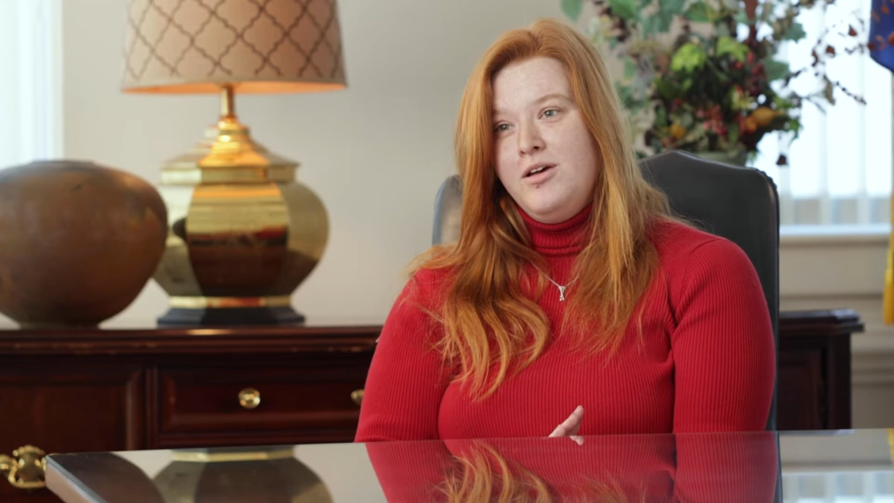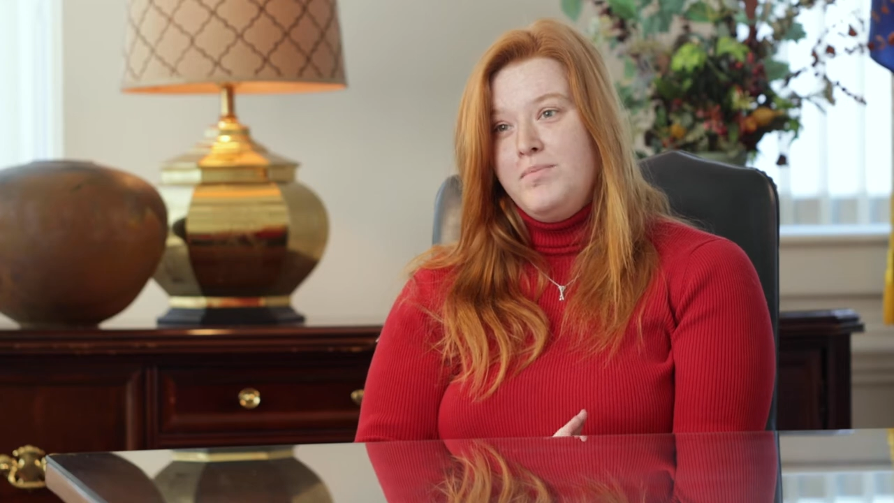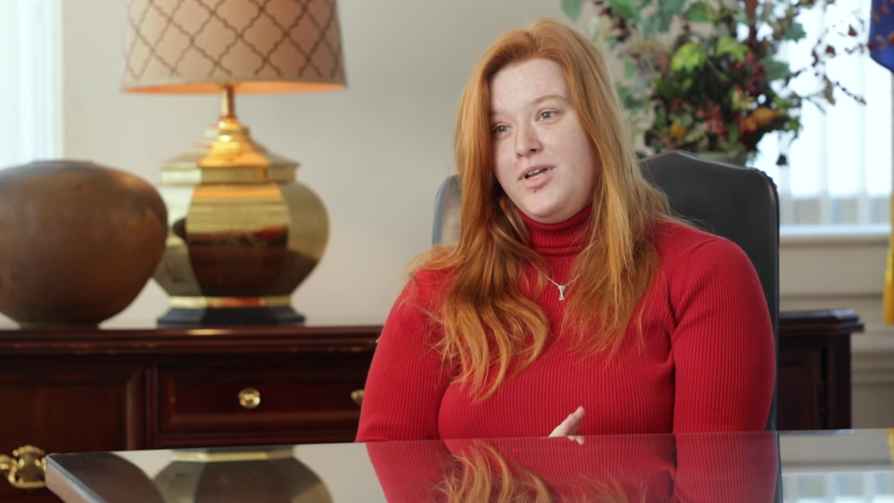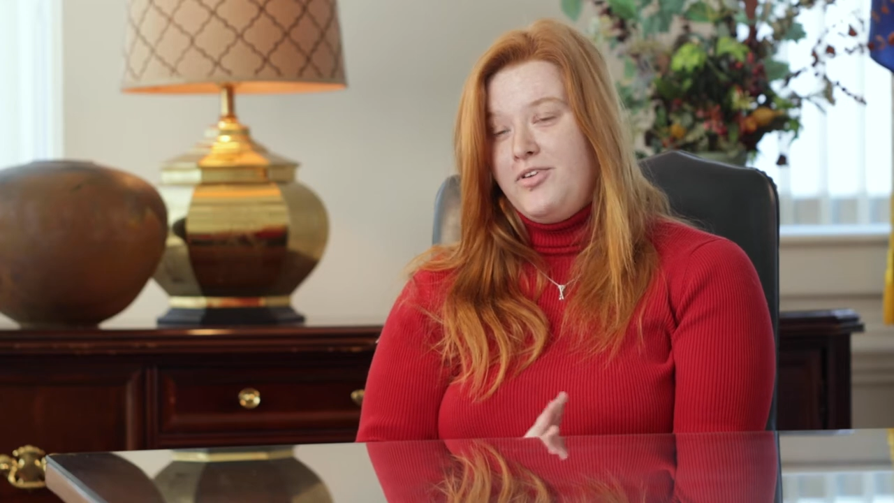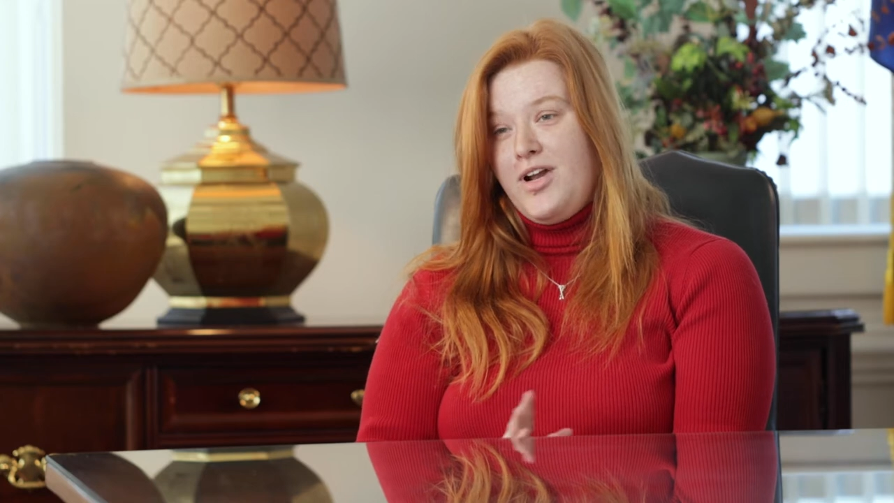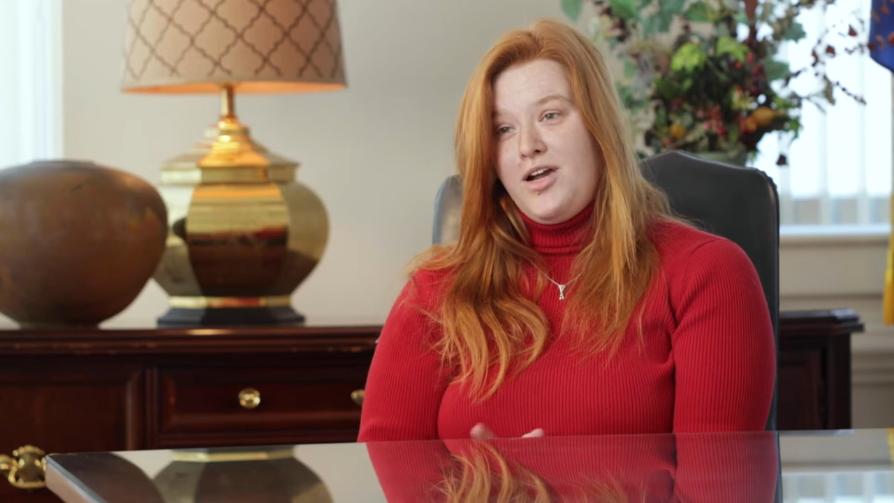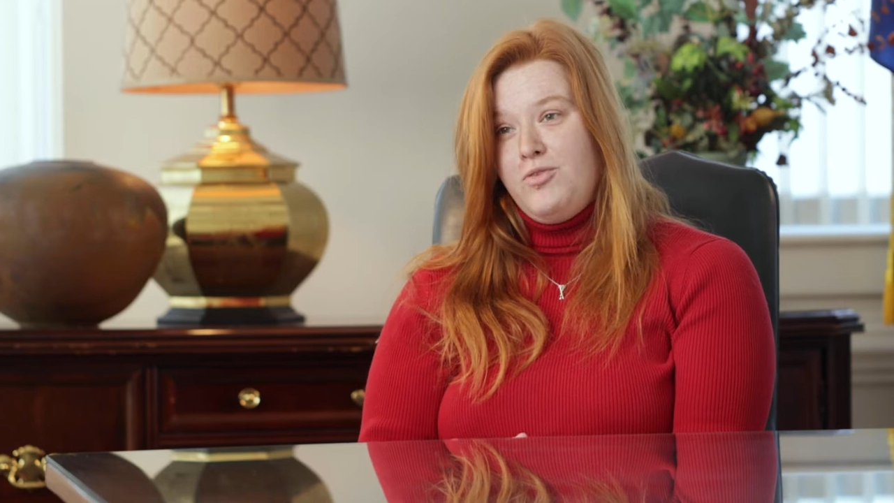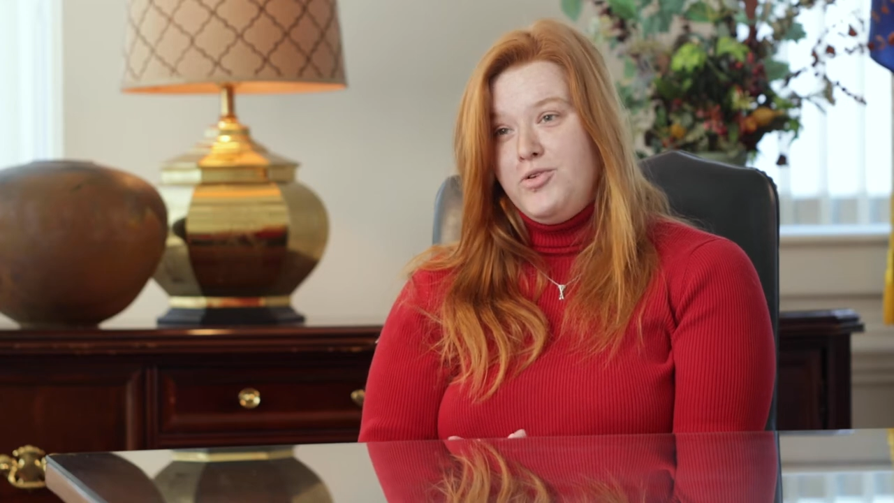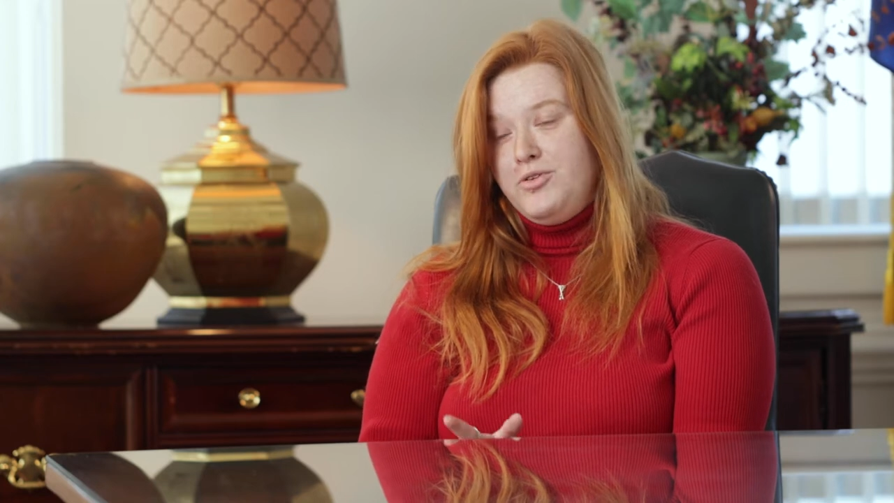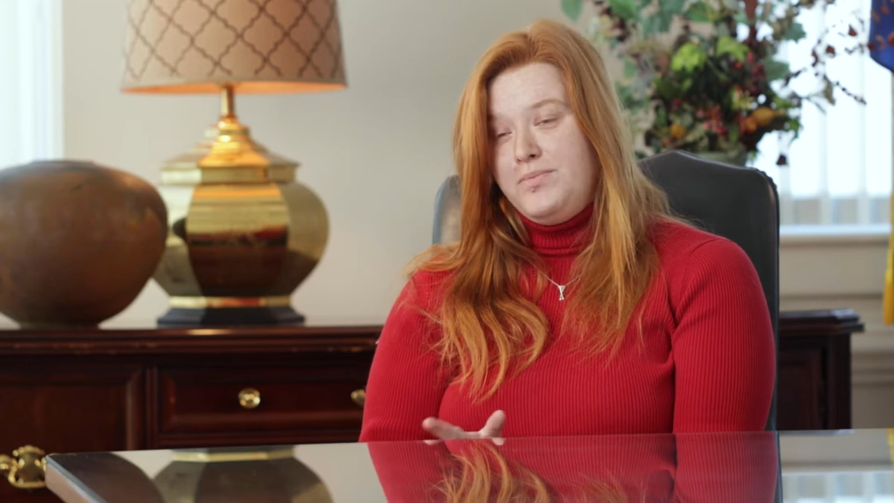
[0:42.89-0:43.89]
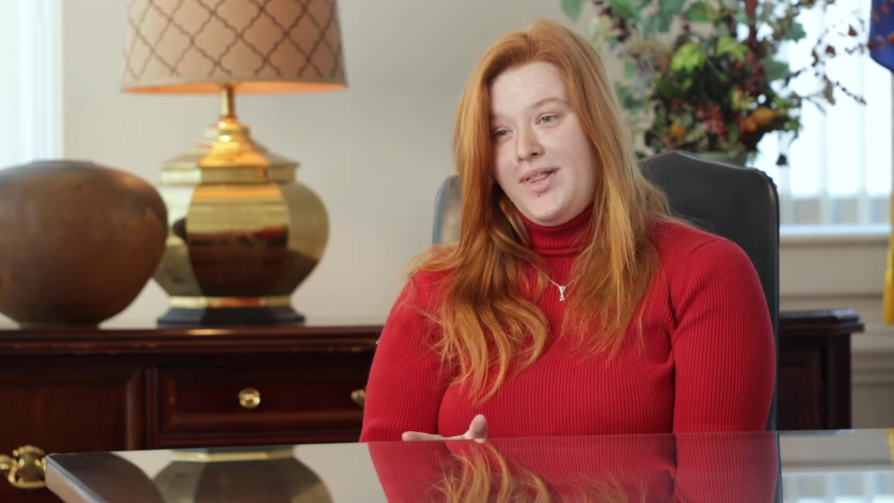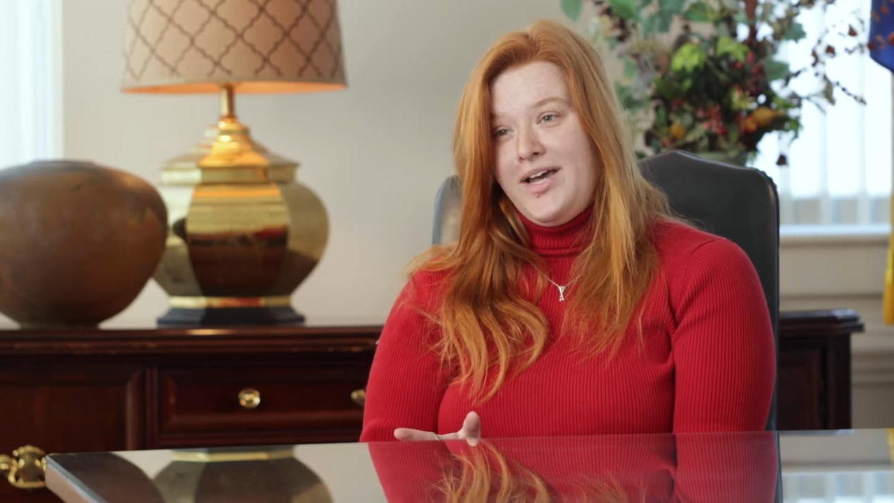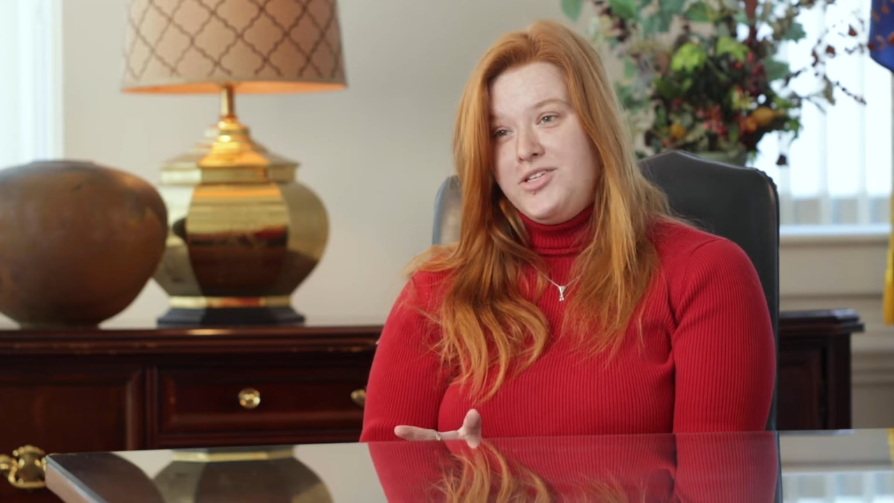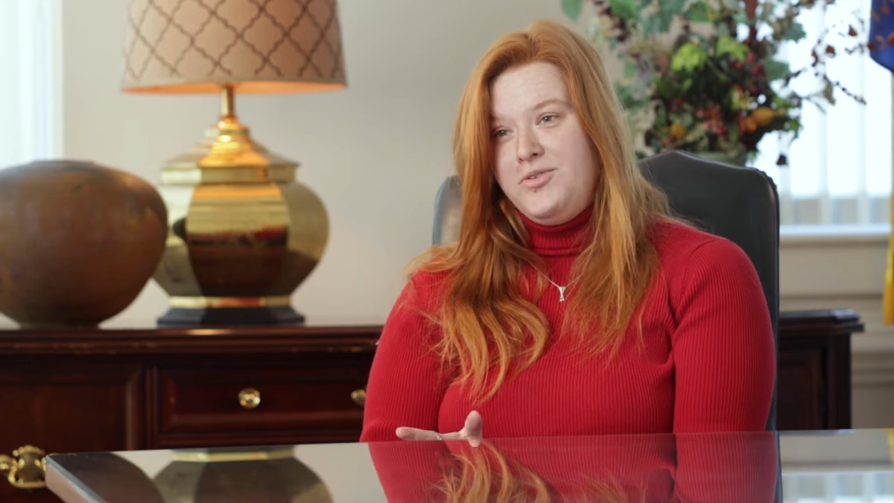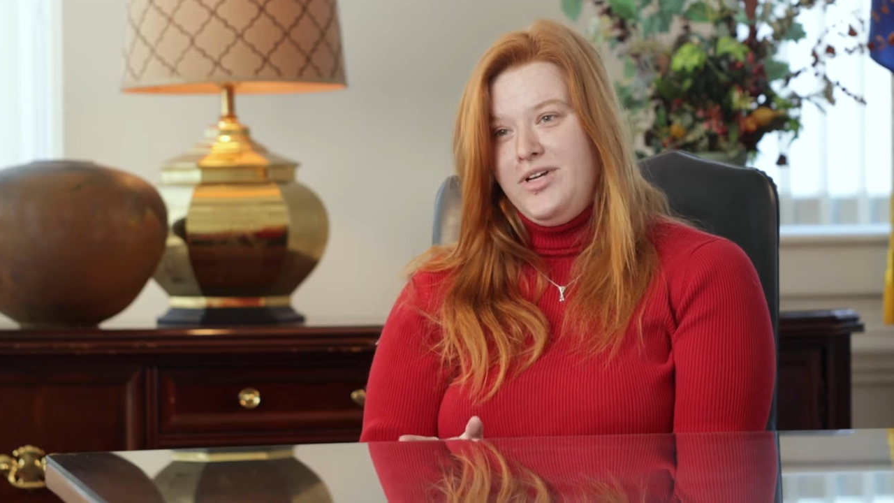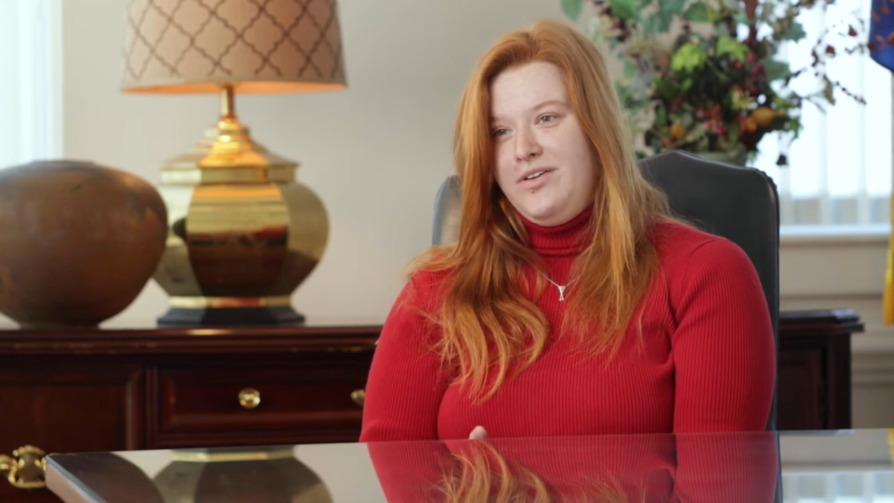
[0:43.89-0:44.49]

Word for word: but if you're not going to apply to it,